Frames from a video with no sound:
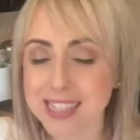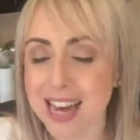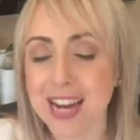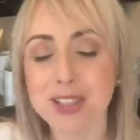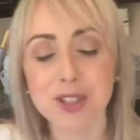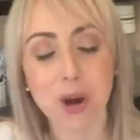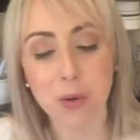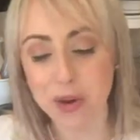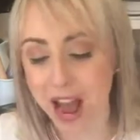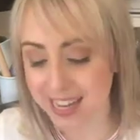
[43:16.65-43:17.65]
That is so
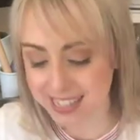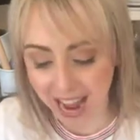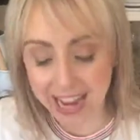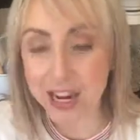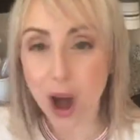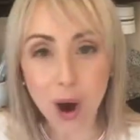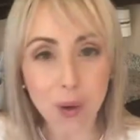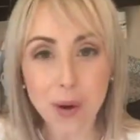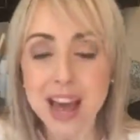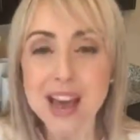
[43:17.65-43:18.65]
nice. I know.